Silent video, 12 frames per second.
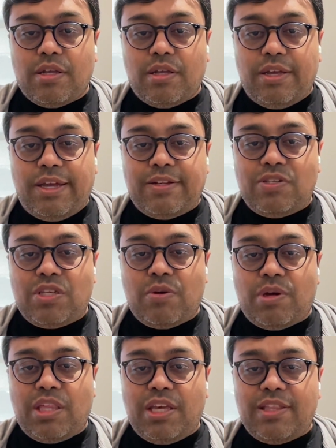And
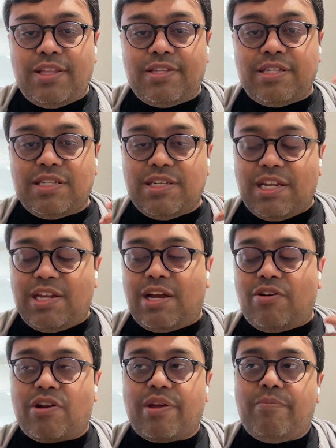so I think this is net an
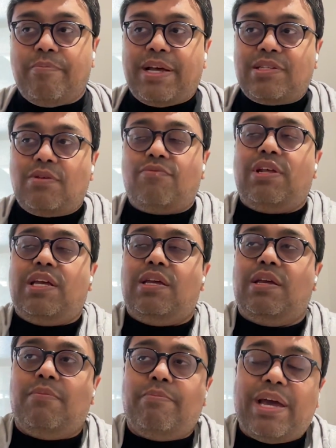aggregate
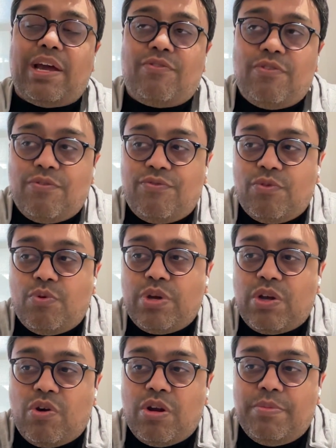massively impactful for
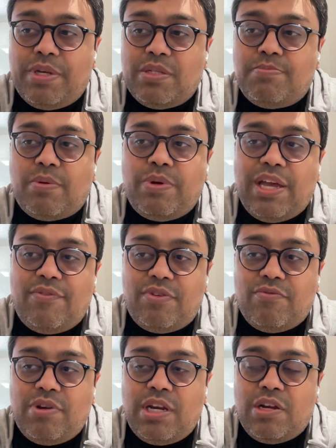economies, but we have
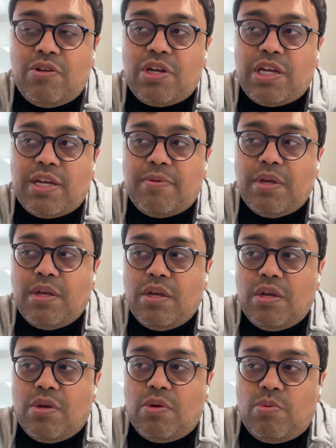to really look at
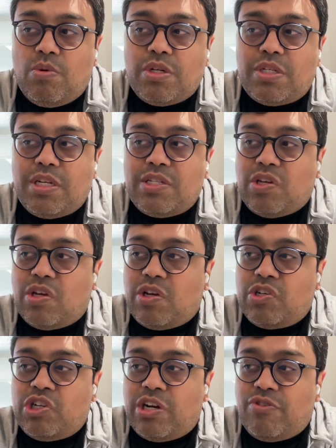what does our
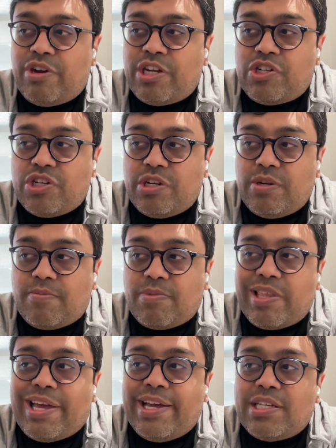generation
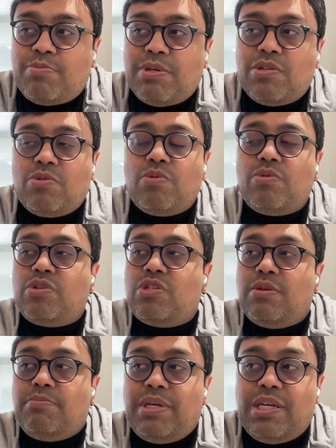that has been taught
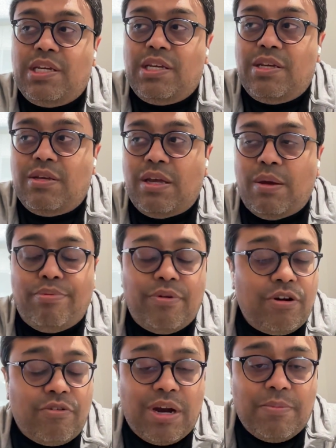to be a
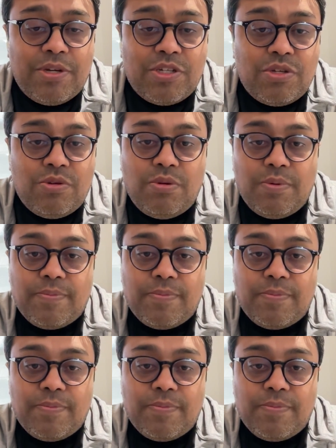programmer do